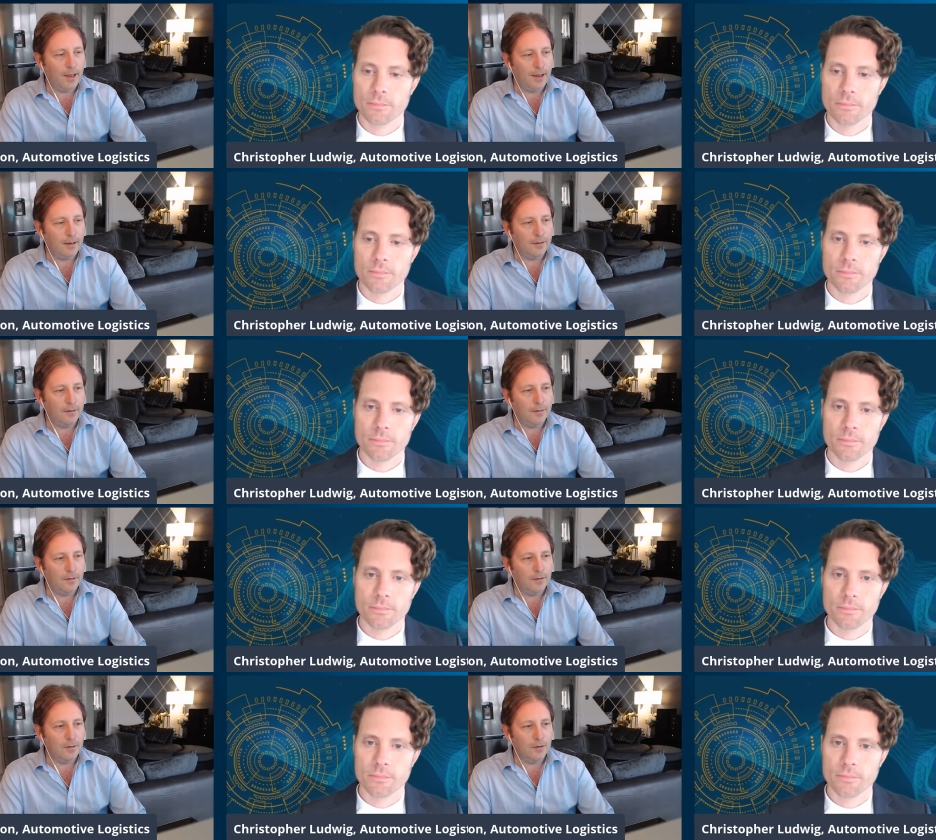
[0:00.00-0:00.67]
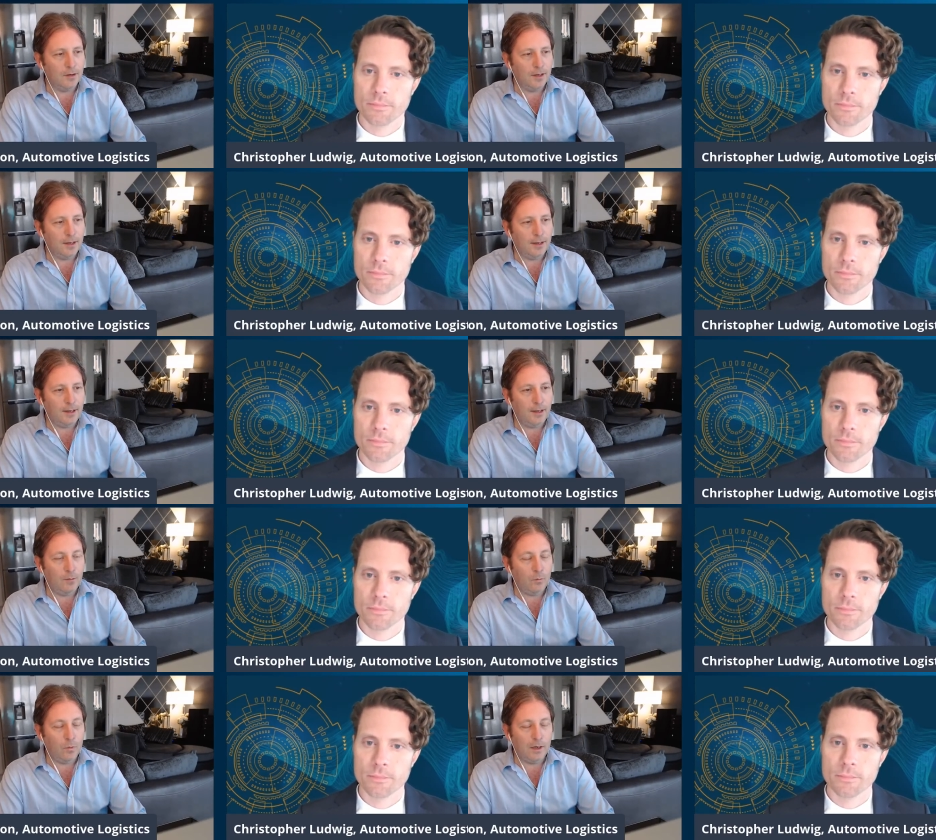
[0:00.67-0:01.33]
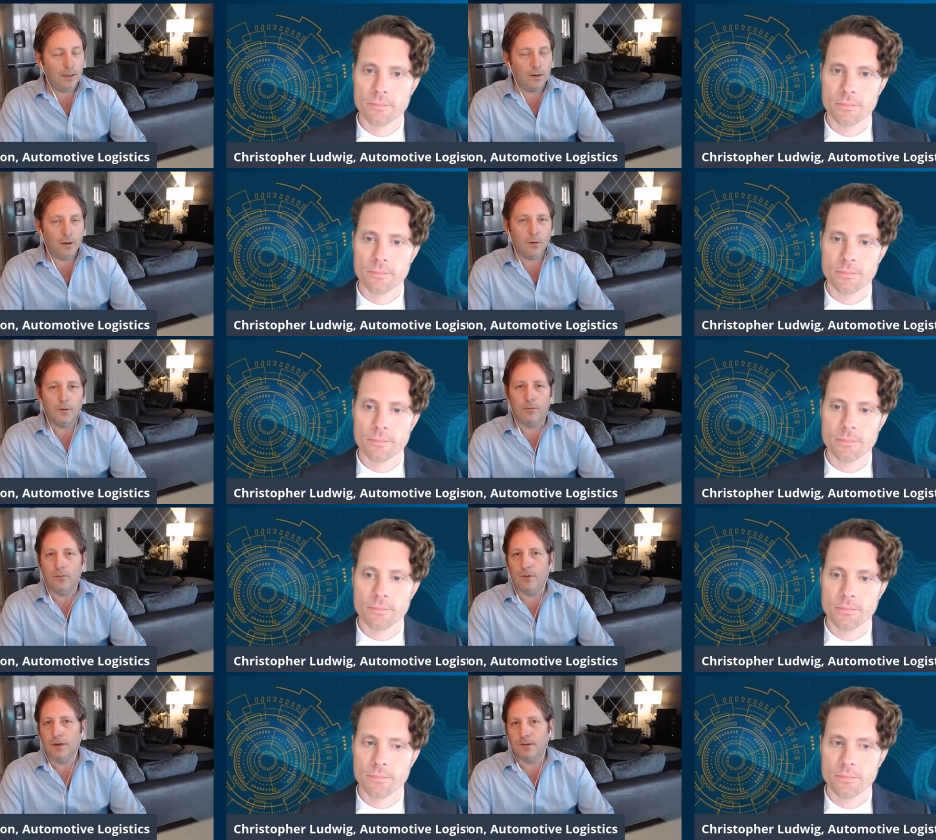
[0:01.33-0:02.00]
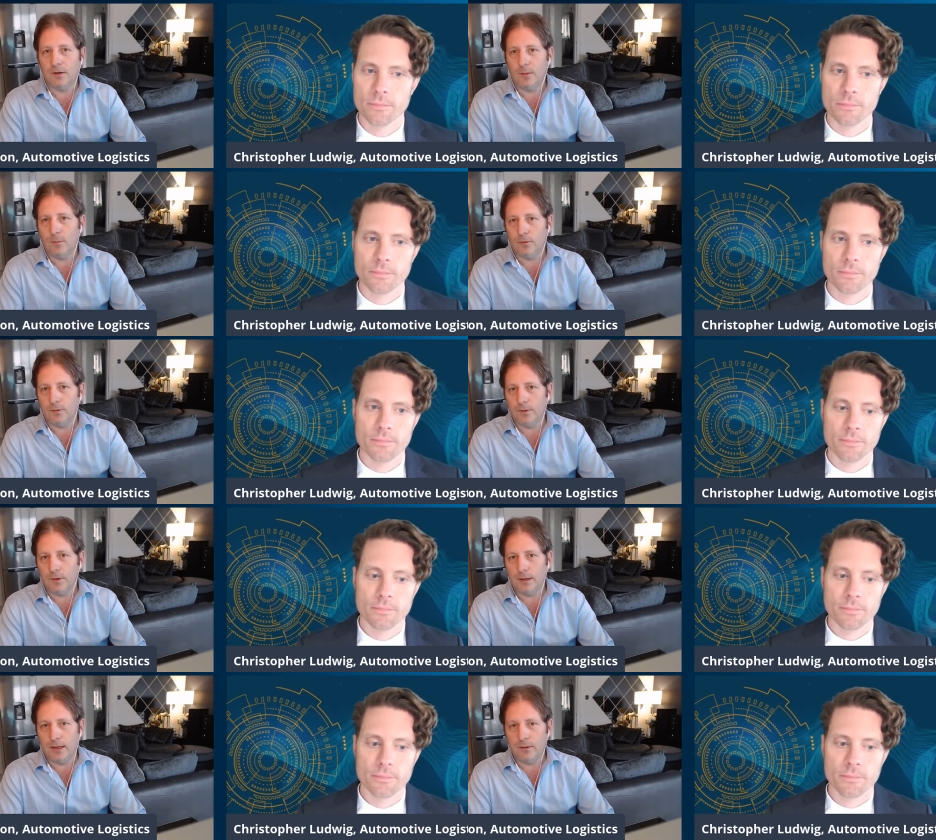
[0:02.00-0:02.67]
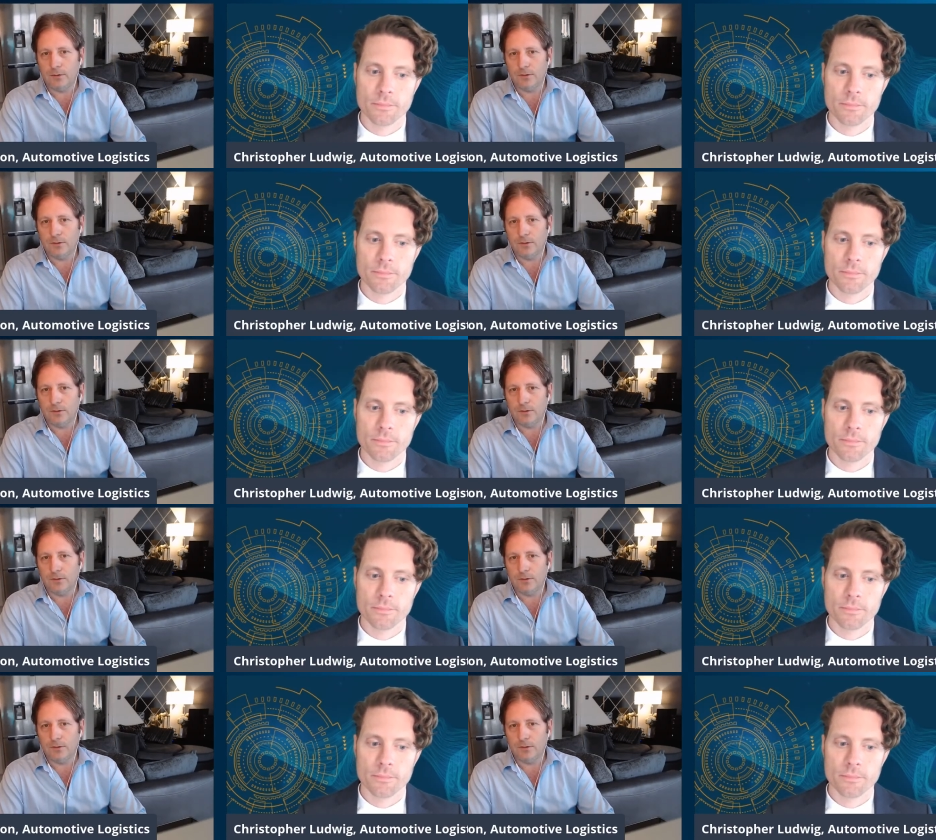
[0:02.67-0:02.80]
Speaker 1: And we know, for example, that